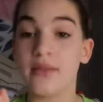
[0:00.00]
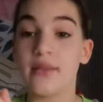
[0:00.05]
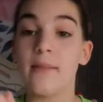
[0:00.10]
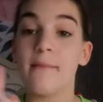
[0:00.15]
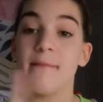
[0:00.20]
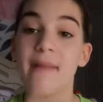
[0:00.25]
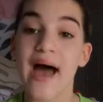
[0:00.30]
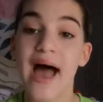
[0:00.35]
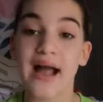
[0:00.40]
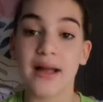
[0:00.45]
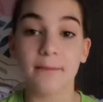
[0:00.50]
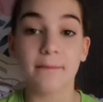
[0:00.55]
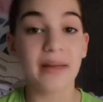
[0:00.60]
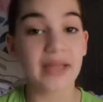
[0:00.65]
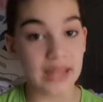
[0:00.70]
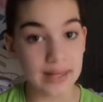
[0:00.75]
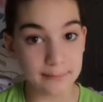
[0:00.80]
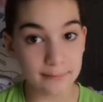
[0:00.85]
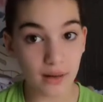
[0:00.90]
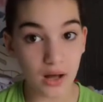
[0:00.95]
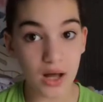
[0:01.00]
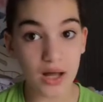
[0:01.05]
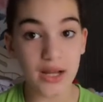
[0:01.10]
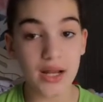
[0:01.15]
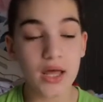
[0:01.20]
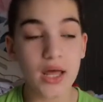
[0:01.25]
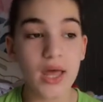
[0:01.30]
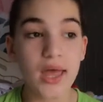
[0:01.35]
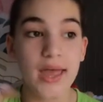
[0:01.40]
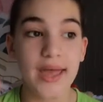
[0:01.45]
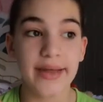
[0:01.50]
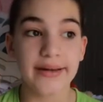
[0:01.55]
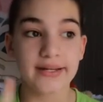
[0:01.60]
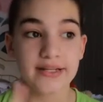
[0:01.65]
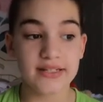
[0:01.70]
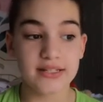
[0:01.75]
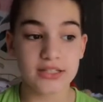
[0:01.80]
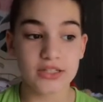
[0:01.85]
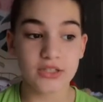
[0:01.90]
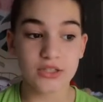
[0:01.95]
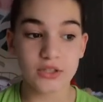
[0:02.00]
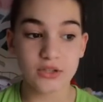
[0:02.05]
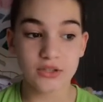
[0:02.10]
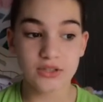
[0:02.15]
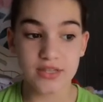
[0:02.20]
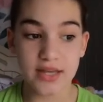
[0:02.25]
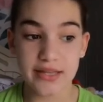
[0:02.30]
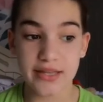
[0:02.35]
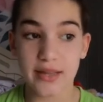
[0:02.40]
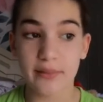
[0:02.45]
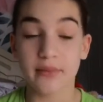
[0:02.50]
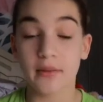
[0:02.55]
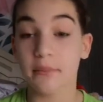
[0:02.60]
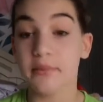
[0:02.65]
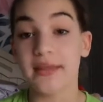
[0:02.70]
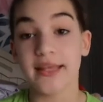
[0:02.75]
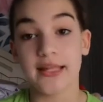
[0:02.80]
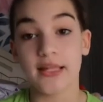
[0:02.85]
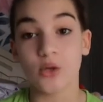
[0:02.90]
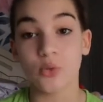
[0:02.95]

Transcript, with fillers: the MAC Paint Pot, and he did say that the P.